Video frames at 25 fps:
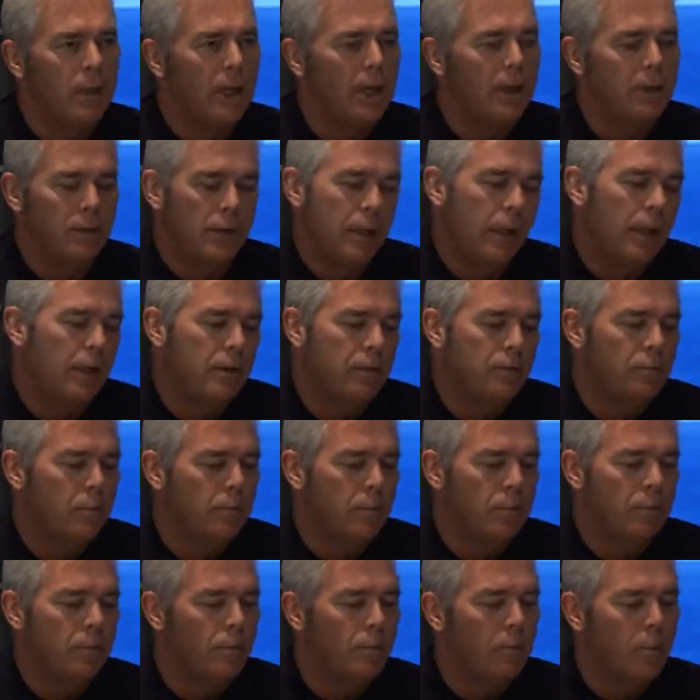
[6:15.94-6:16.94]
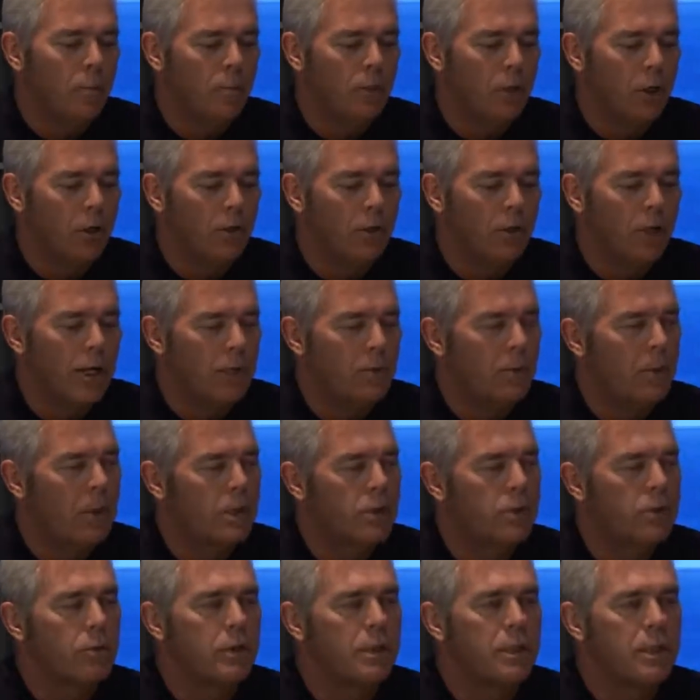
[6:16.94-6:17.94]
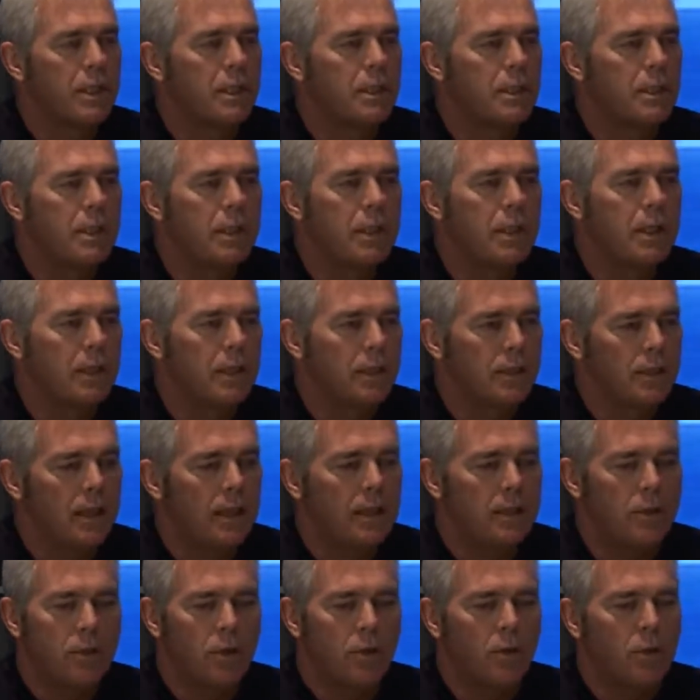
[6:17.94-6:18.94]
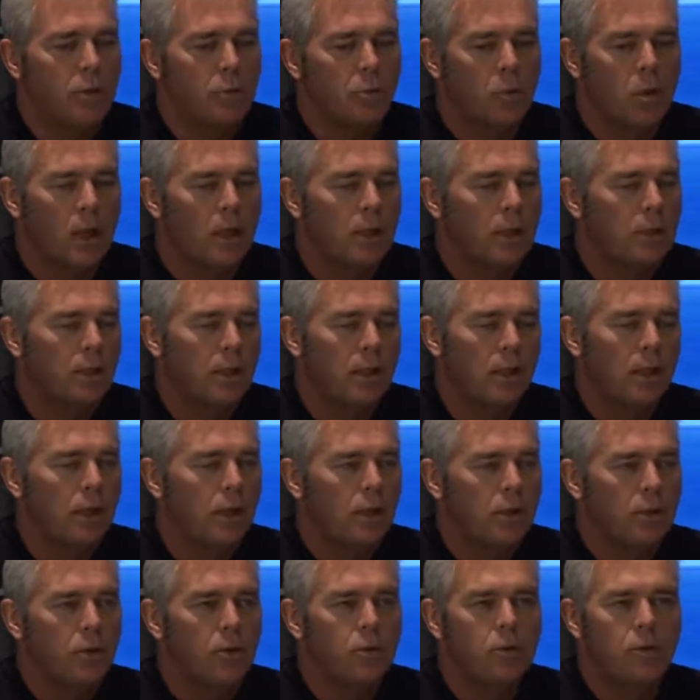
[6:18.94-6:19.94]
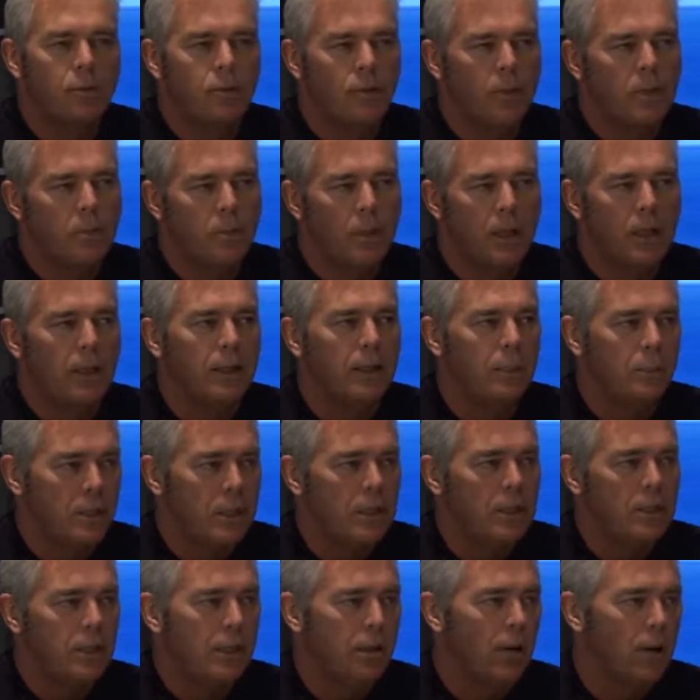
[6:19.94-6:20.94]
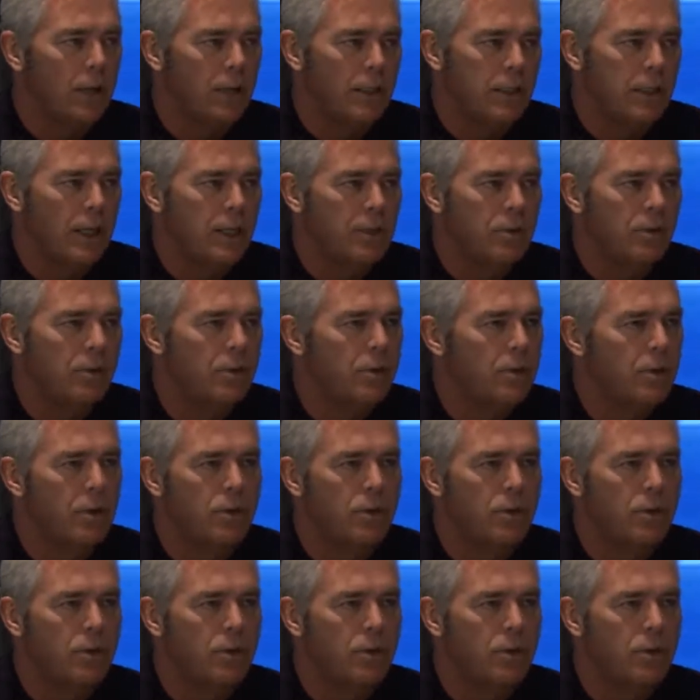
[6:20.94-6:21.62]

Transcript: and you know, Xbox 360 and Sony's product, those are fundamentally PC architectures.